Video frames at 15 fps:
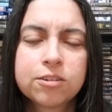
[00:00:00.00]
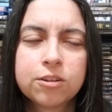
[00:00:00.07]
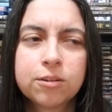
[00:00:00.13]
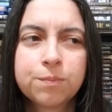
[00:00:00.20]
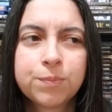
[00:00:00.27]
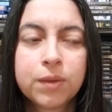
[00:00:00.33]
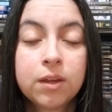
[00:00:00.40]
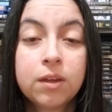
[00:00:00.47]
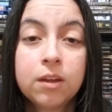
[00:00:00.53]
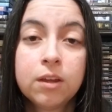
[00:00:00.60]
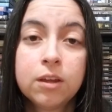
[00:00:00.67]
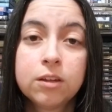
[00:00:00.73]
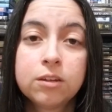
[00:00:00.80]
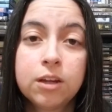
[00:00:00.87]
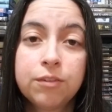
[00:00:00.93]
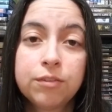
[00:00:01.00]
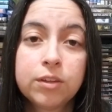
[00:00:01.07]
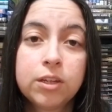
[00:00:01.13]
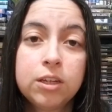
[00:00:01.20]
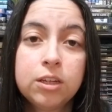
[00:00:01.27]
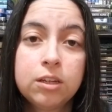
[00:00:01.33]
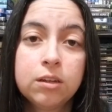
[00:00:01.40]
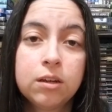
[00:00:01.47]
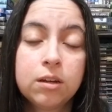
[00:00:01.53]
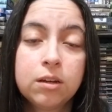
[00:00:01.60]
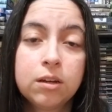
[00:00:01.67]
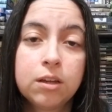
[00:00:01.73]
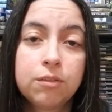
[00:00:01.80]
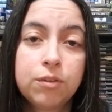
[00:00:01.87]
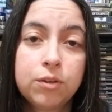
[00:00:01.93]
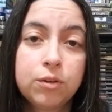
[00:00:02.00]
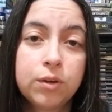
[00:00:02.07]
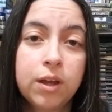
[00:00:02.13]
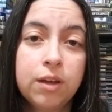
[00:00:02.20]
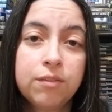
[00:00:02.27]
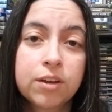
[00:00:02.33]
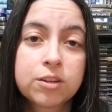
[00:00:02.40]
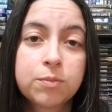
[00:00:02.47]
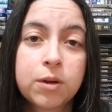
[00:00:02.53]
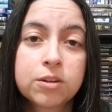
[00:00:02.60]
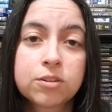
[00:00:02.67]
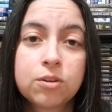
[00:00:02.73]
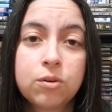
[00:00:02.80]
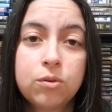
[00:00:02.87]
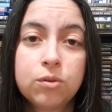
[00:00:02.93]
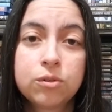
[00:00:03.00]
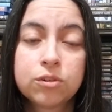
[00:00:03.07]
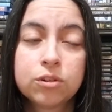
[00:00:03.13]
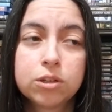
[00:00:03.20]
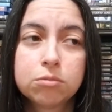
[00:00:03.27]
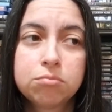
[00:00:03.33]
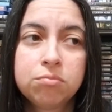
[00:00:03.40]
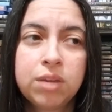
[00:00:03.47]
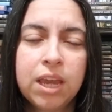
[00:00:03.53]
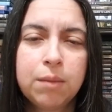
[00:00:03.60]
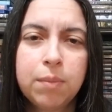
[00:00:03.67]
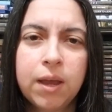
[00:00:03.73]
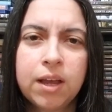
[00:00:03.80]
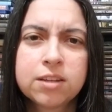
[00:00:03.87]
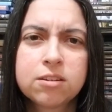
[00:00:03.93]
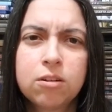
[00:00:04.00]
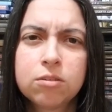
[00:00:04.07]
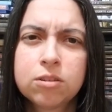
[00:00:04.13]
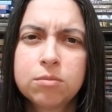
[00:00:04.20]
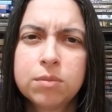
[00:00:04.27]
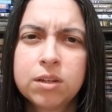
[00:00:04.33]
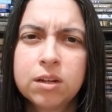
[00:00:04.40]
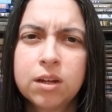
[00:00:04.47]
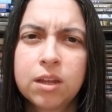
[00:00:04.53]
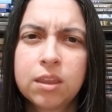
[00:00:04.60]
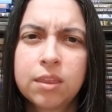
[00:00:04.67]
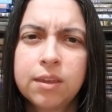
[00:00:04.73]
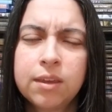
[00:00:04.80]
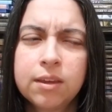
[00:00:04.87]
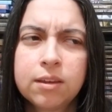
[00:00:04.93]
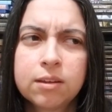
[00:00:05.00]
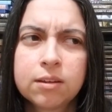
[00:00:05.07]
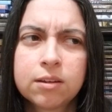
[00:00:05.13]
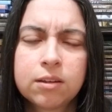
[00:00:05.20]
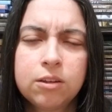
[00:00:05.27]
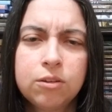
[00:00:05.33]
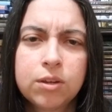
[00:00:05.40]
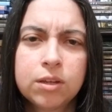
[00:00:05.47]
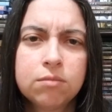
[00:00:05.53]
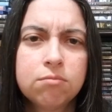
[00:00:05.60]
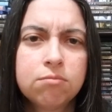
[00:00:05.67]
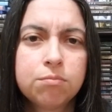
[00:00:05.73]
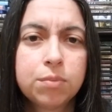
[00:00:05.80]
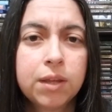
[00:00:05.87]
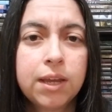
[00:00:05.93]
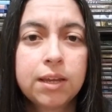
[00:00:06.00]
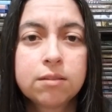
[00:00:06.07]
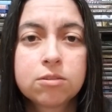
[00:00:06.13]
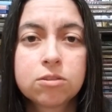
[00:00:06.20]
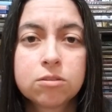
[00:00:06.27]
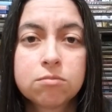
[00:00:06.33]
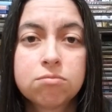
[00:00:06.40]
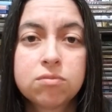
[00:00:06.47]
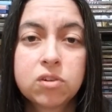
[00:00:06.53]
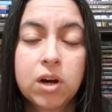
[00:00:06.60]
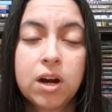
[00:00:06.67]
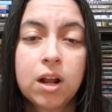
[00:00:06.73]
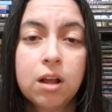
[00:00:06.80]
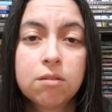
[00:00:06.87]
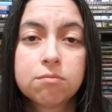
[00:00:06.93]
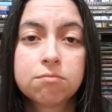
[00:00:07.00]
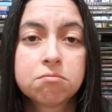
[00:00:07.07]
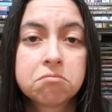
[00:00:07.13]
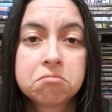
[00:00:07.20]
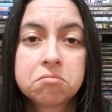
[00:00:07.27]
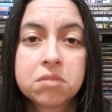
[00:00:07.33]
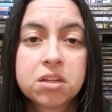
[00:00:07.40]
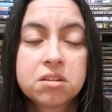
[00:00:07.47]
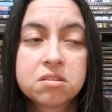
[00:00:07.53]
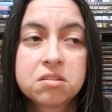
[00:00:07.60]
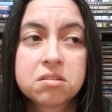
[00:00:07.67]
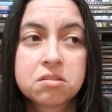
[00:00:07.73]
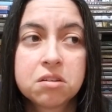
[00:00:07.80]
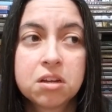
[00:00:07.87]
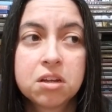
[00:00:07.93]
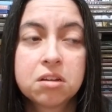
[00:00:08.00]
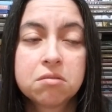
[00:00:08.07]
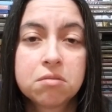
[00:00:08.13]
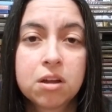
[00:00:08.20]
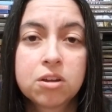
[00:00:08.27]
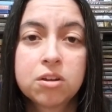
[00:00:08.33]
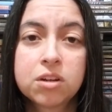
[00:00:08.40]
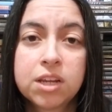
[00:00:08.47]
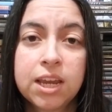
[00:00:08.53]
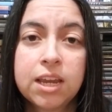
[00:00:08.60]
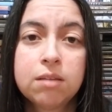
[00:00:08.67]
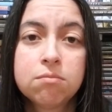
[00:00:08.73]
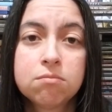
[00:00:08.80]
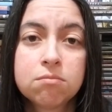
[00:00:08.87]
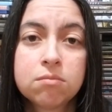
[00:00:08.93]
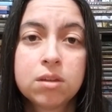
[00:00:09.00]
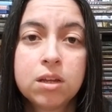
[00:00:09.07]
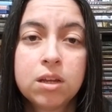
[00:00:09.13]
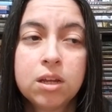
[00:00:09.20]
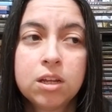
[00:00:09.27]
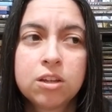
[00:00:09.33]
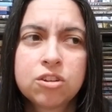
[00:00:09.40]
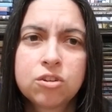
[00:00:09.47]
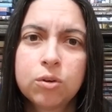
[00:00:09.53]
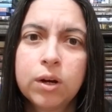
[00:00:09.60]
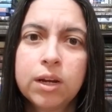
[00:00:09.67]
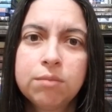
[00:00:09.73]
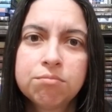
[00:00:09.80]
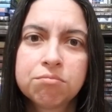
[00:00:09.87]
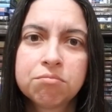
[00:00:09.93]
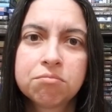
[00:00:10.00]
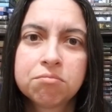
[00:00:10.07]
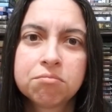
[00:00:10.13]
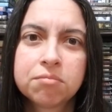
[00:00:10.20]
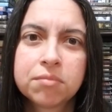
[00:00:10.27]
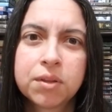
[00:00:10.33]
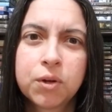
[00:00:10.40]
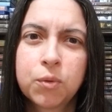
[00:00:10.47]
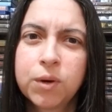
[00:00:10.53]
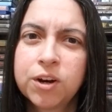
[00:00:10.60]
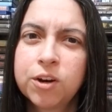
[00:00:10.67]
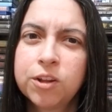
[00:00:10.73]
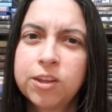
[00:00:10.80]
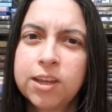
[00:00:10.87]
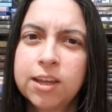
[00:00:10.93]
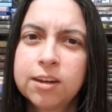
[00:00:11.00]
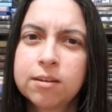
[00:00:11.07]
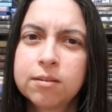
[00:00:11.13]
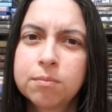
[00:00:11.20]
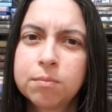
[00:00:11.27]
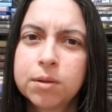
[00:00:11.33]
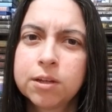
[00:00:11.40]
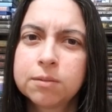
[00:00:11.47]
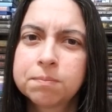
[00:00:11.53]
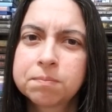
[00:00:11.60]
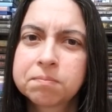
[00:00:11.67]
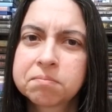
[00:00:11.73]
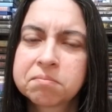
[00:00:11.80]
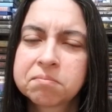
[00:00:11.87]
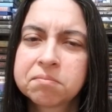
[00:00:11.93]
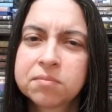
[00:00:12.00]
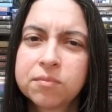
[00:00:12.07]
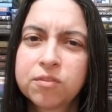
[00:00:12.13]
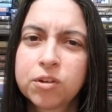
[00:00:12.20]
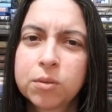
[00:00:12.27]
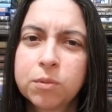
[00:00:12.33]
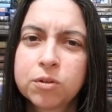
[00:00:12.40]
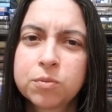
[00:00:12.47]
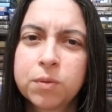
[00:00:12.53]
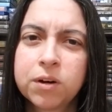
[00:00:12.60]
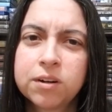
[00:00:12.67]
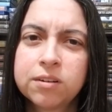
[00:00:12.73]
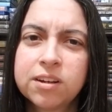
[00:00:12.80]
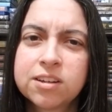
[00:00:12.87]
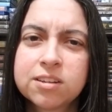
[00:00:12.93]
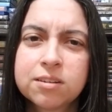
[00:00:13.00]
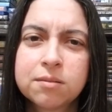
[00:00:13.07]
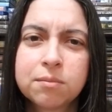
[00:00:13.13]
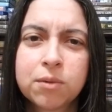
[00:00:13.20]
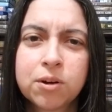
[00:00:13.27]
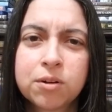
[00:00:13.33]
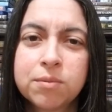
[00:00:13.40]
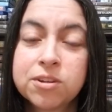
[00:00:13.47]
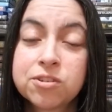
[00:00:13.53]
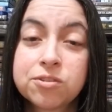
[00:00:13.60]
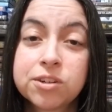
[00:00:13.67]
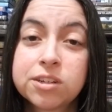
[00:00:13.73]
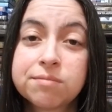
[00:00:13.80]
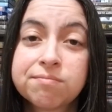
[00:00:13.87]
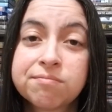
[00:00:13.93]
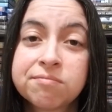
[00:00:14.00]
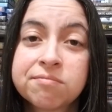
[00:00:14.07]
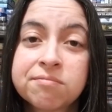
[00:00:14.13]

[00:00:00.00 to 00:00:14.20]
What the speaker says: So definitely, if you do have Xbox Gold or Game Pass Ultimate, I think you can play it. So try it out. It's a good game. The story, a little weird at the end, but for the most part, it's a murder mystery.